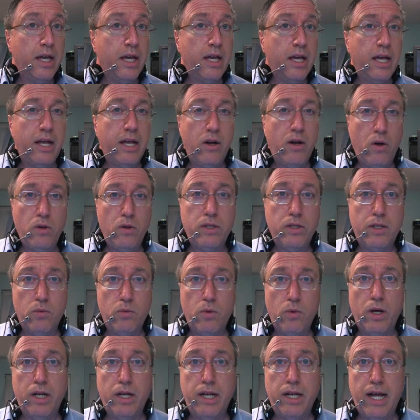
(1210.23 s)
and only
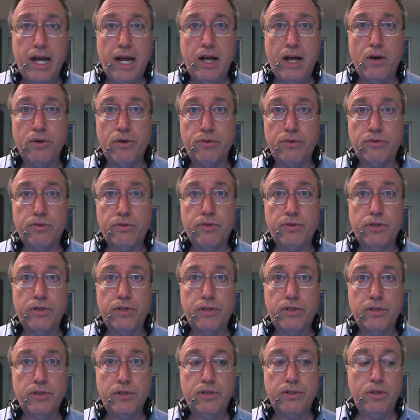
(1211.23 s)
one house.
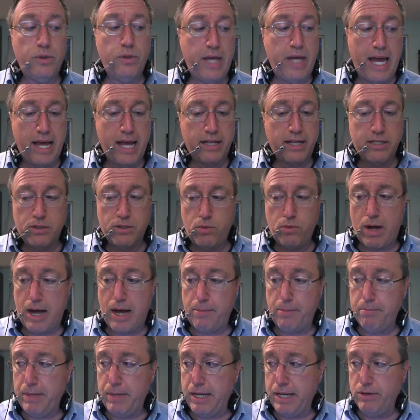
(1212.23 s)
You can't
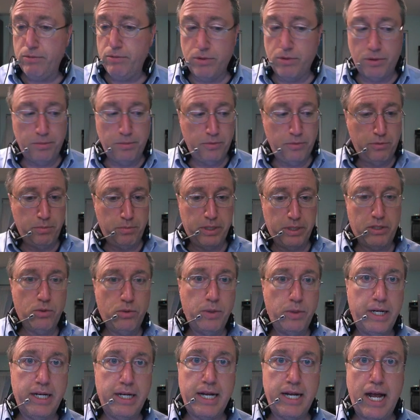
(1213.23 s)
swap bedrooms
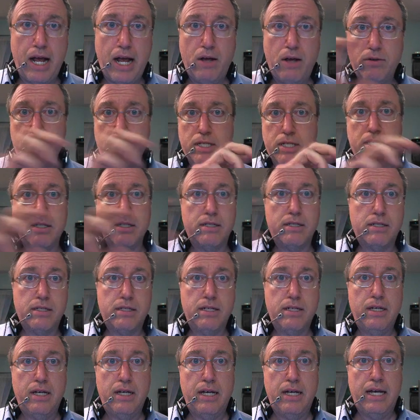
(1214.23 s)
between houses.
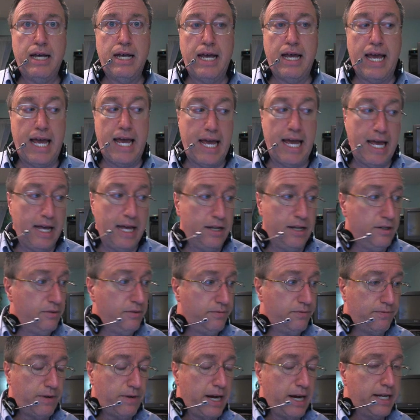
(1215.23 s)
And
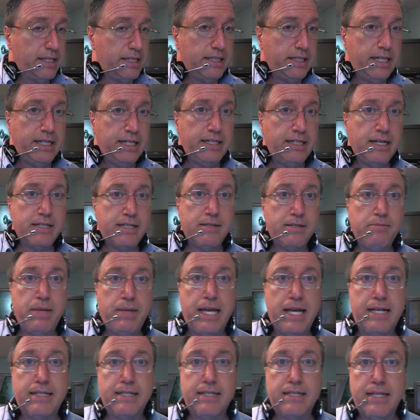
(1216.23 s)
frankly, it doesn't
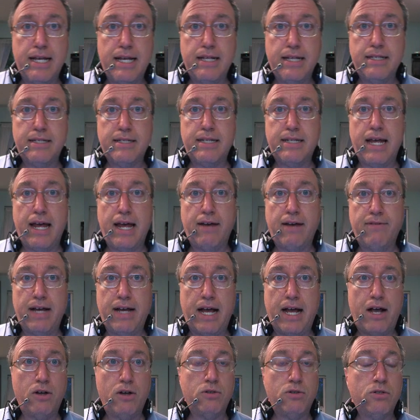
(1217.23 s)
make sense to have a
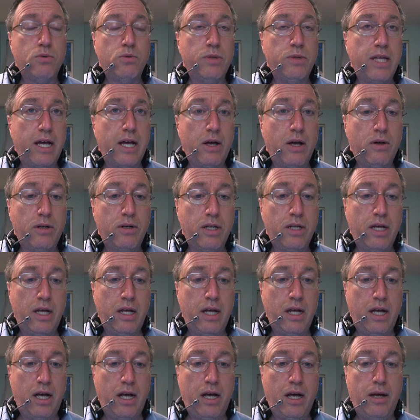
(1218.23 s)
house without
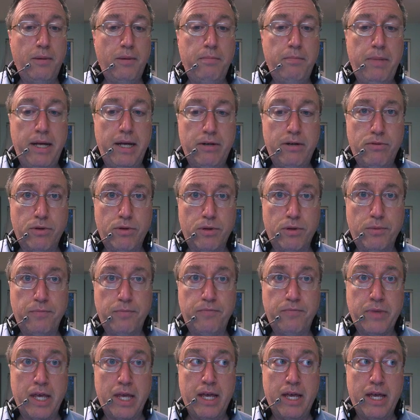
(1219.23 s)
a bedroom.